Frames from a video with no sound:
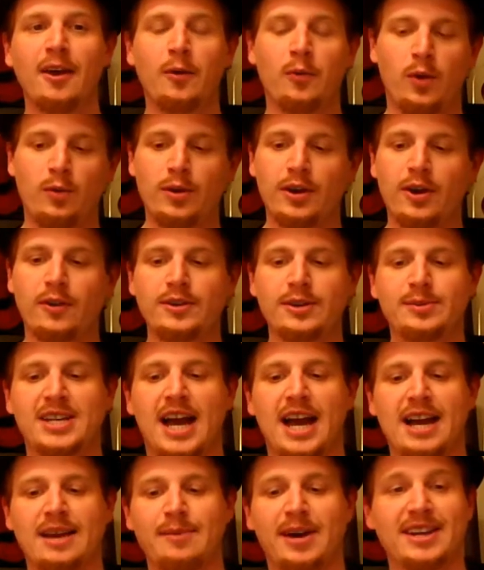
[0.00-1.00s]
What we're going to be
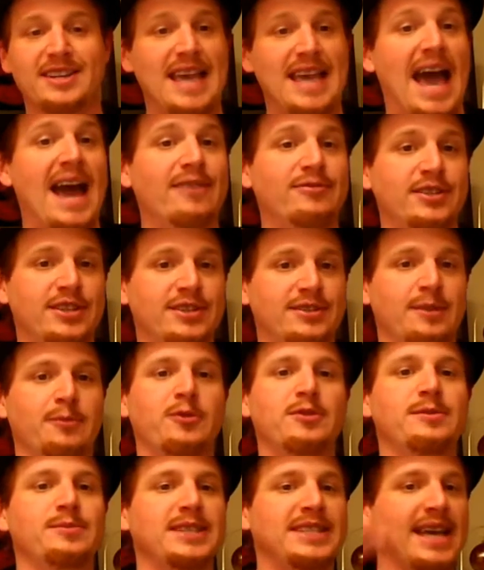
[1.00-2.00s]
talking about is averages. I'm
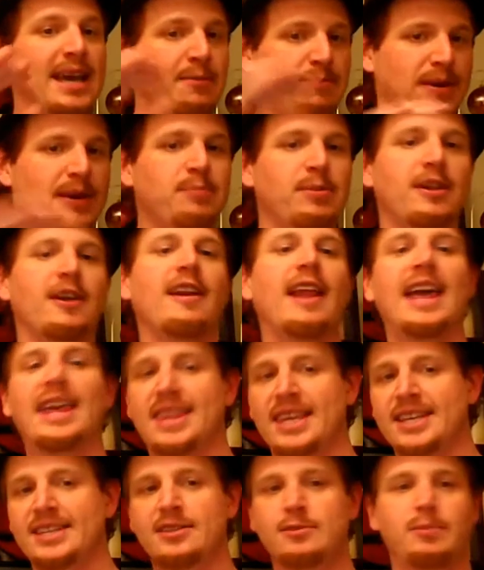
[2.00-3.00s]
going to be saying people are like
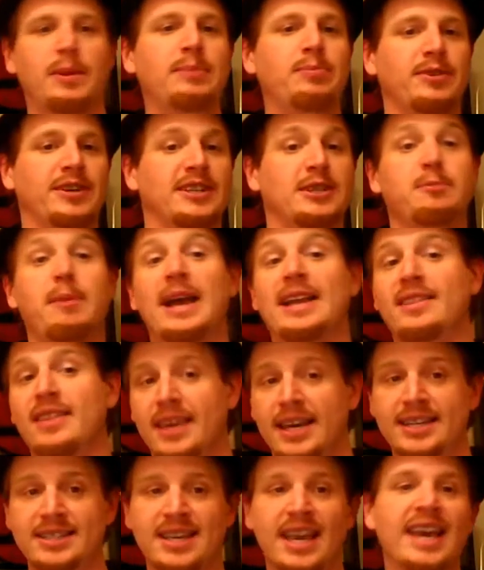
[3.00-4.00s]
this, people expect
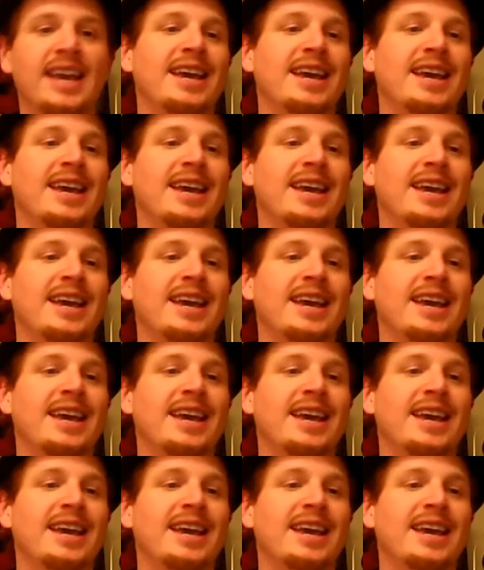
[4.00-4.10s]
this,